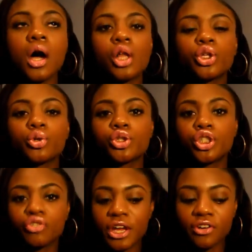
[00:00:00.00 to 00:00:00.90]
a little
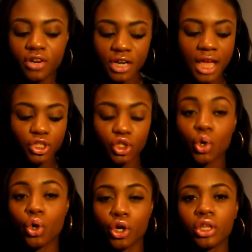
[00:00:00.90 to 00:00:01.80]
straighter and not
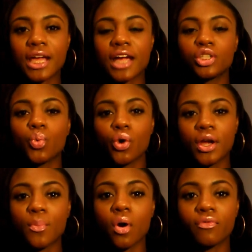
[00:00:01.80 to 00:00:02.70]
so curly, I actually wore
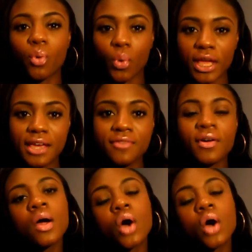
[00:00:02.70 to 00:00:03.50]
it in more of a wave.